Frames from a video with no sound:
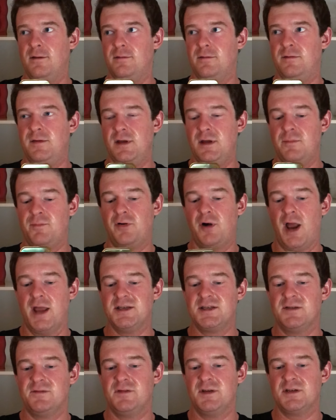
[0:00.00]
The
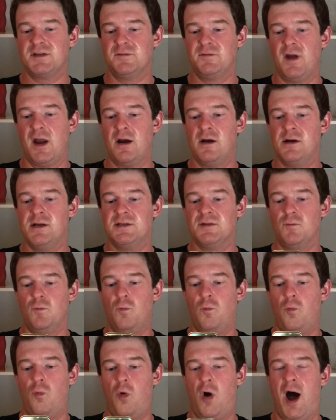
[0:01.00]
price of this varies
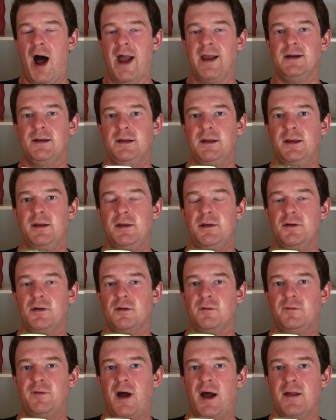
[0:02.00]
widely. You
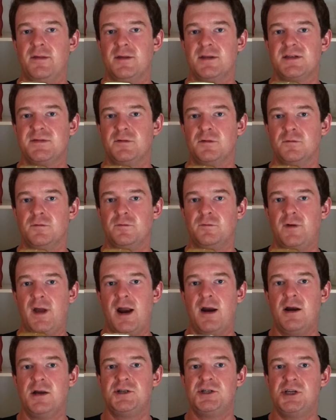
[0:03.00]
can find this for
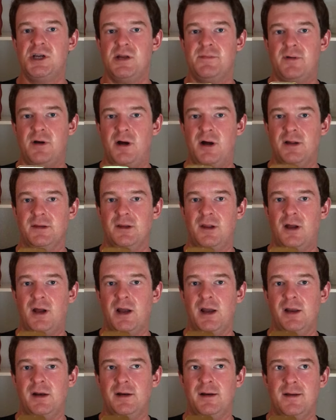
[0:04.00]
very cheap
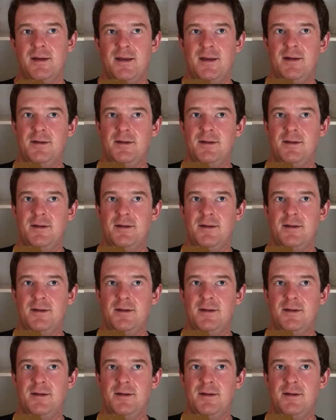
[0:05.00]
online.